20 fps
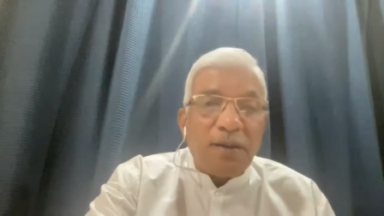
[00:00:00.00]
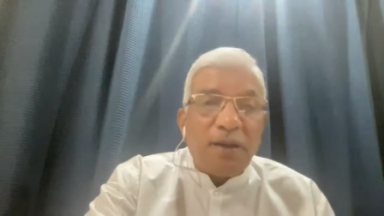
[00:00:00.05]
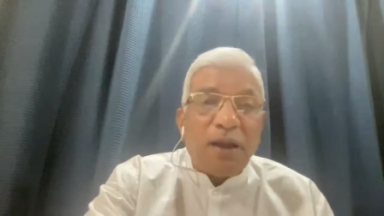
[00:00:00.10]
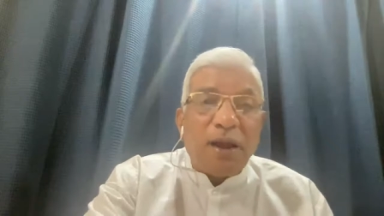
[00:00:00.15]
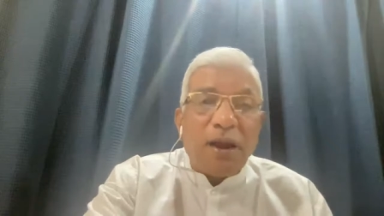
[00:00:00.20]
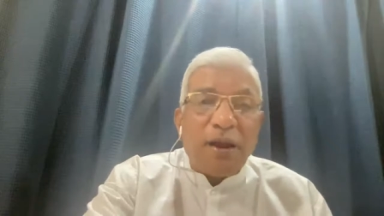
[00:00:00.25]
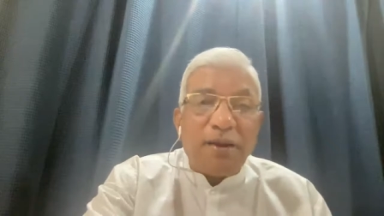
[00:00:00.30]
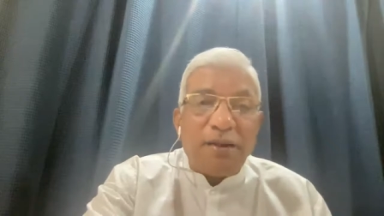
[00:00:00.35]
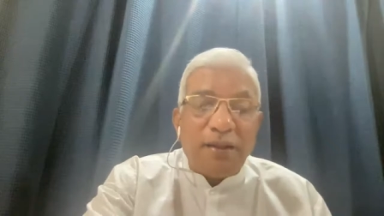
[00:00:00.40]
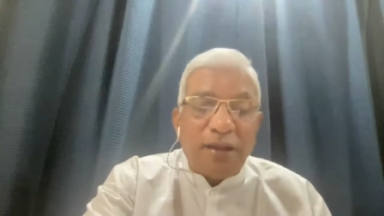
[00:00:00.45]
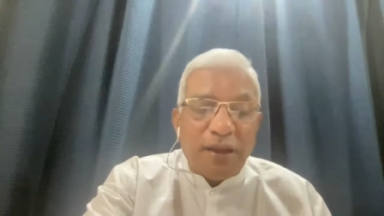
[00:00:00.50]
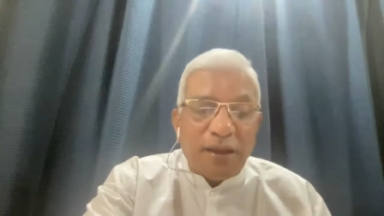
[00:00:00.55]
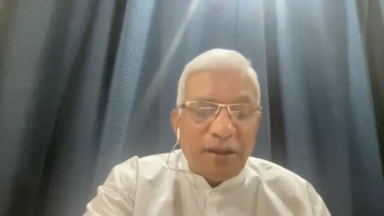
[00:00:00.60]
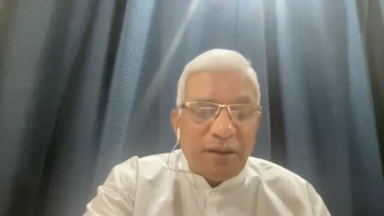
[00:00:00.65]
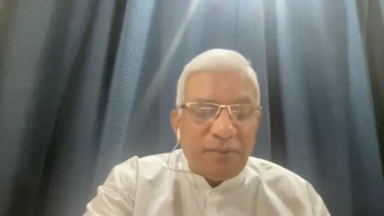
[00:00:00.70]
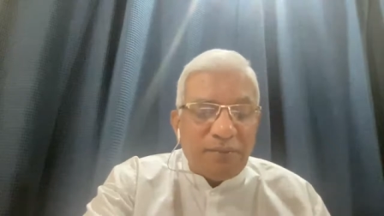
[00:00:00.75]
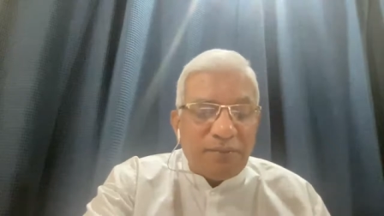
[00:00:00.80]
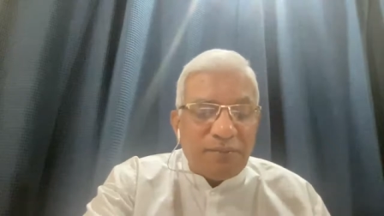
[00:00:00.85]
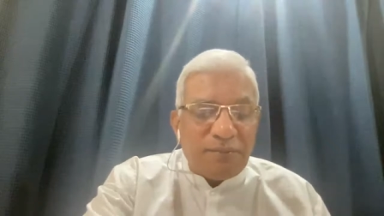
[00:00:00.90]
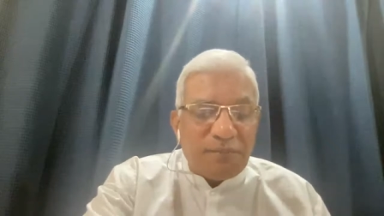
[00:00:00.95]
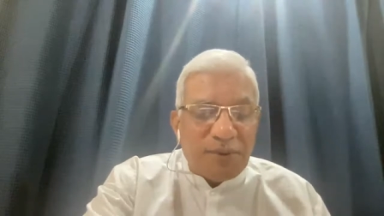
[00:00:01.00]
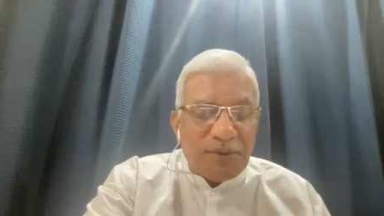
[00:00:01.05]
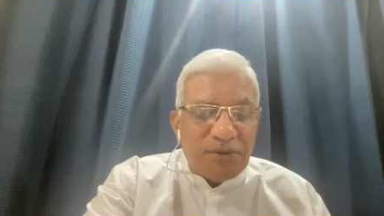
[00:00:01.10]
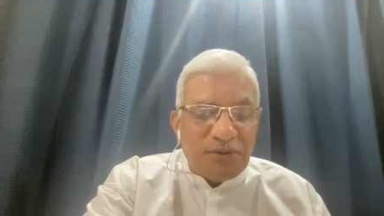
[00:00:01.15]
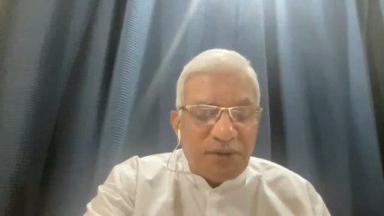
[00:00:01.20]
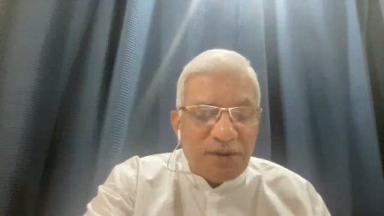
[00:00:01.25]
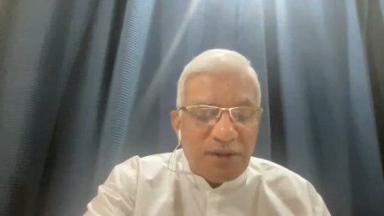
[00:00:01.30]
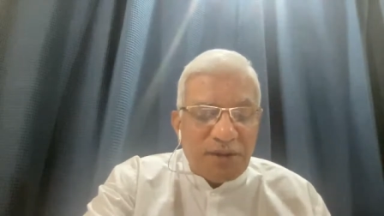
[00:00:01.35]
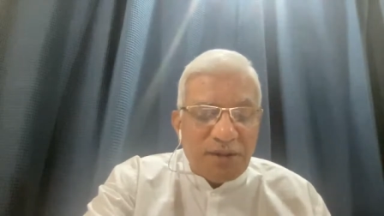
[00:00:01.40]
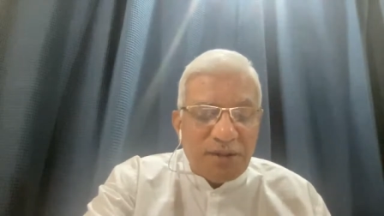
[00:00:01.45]
And they have
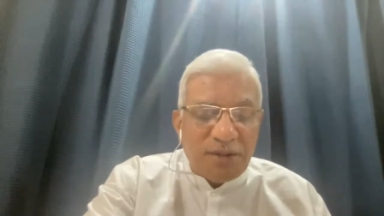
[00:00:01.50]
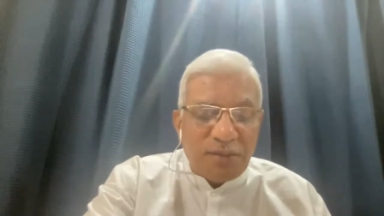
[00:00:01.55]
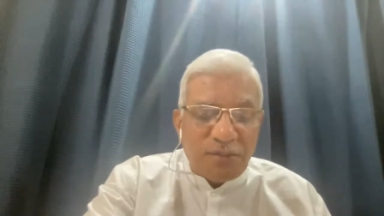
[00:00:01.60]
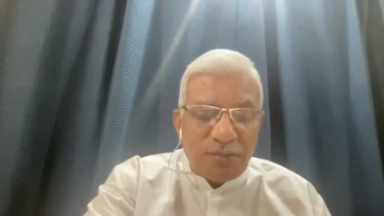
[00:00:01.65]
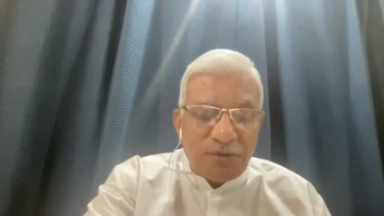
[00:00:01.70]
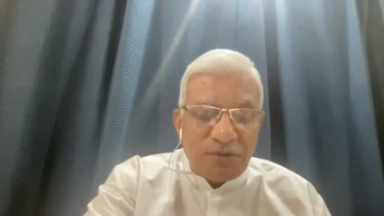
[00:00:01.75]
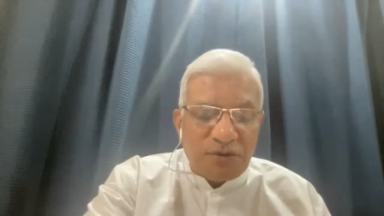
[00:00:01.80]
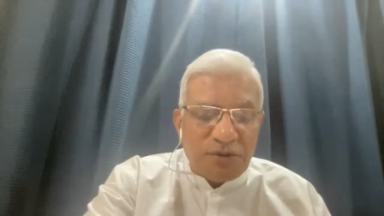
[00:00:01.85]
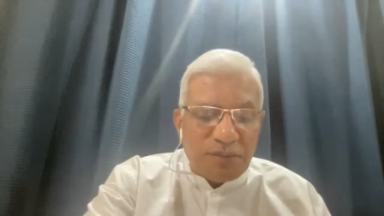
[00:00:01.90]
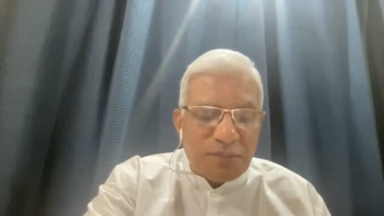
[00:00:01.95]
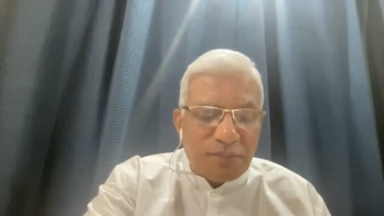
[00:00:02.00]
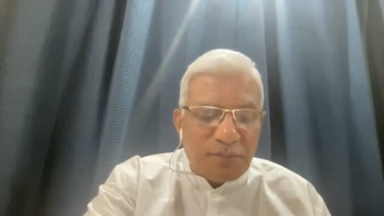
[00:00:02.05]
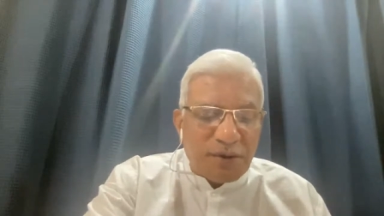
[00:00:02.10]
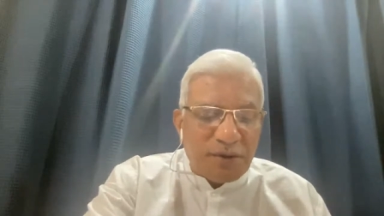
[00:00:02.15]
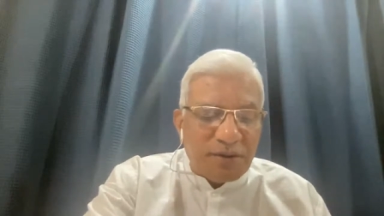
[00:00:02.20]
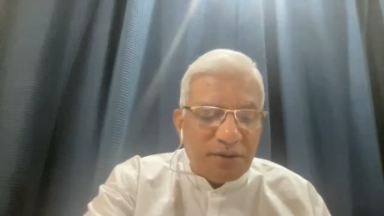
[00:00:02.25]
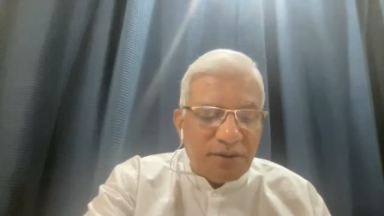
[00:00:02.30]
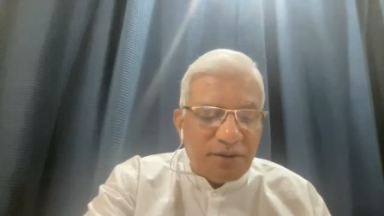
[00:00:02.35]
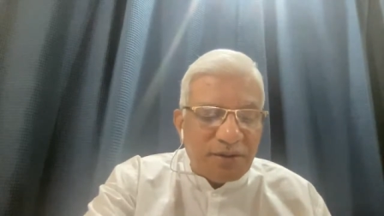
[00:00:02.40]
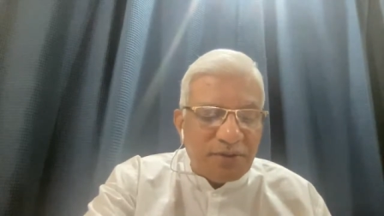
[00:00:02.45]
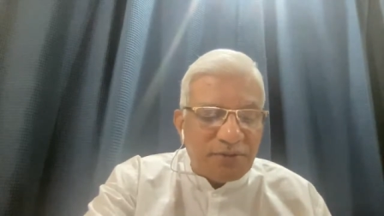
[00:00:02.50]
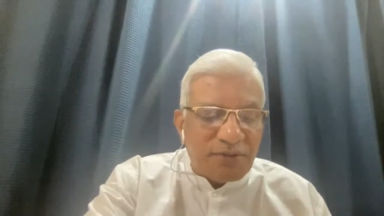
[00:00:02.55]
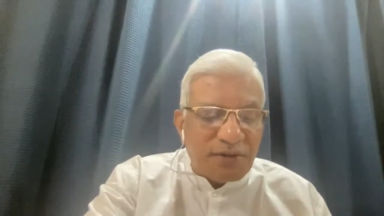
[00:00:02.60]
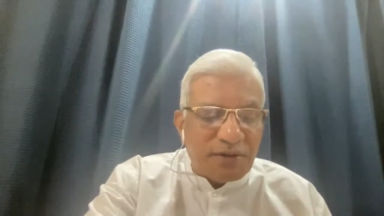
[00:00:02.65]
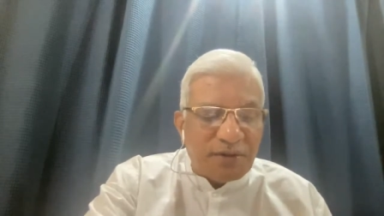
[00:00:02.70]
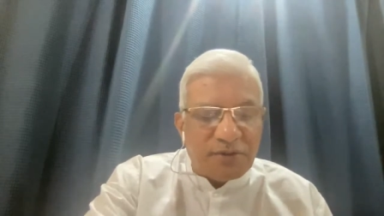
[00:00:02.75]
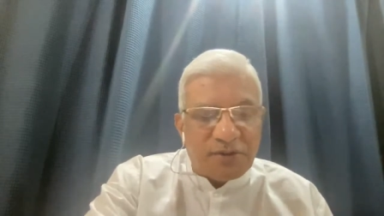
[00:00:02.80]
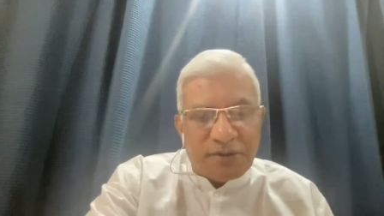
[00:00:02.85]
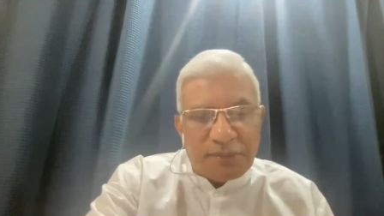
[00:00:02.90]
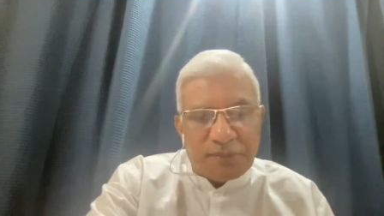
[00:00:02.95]
basically the most important is the
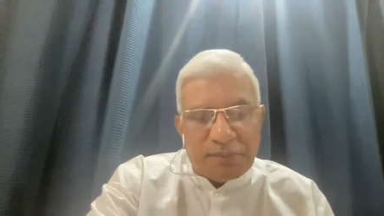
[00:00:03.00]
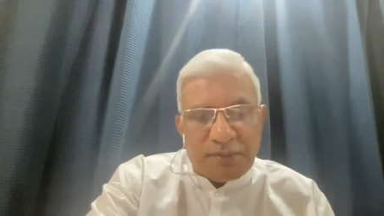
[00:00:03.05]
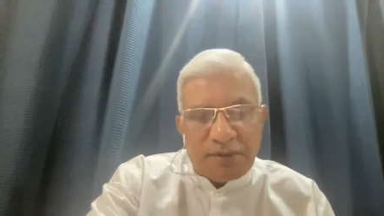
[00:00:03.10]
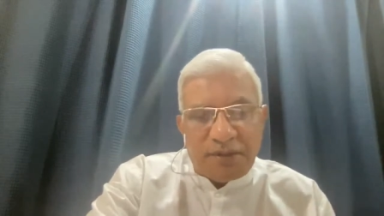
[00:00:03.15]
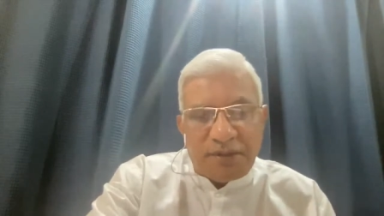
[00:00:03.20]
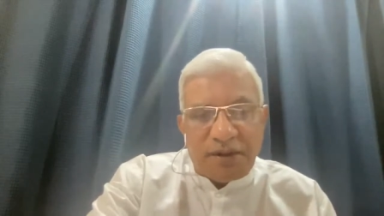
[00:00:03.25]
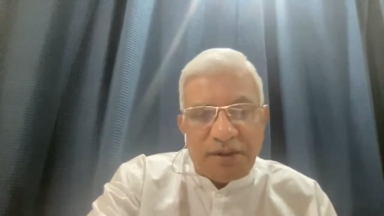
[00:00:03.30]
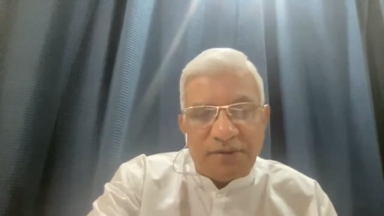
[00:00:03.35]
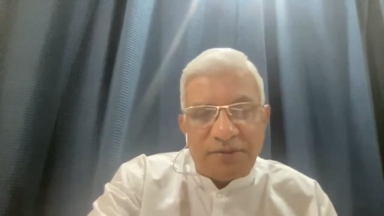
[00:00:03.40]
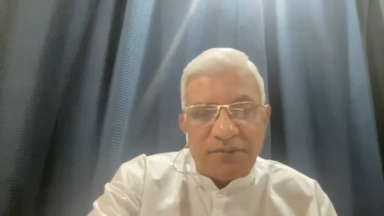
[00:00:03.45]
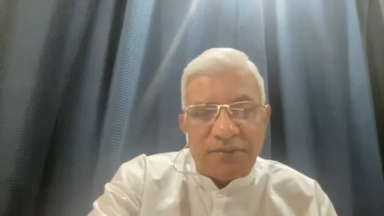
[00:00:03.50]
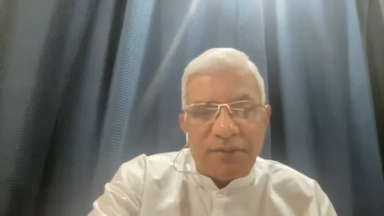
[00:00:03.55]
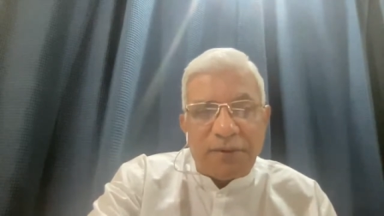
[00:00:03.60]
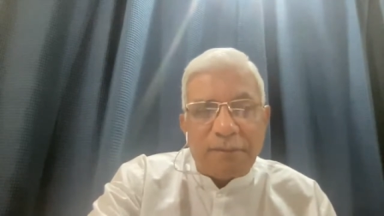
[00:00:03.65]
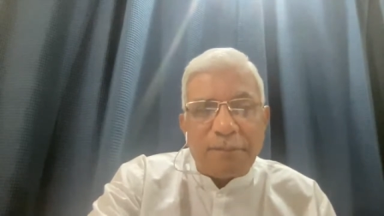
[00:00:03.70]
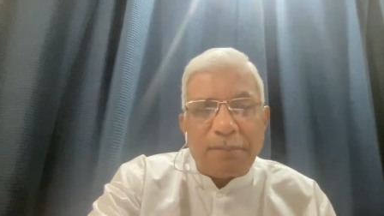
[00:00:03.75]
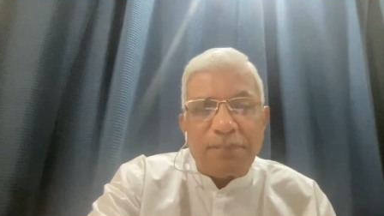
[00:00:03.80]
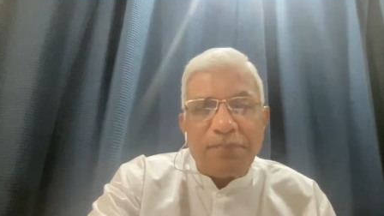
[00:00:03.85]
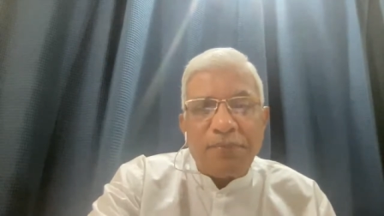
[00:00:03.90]
discipline that is there.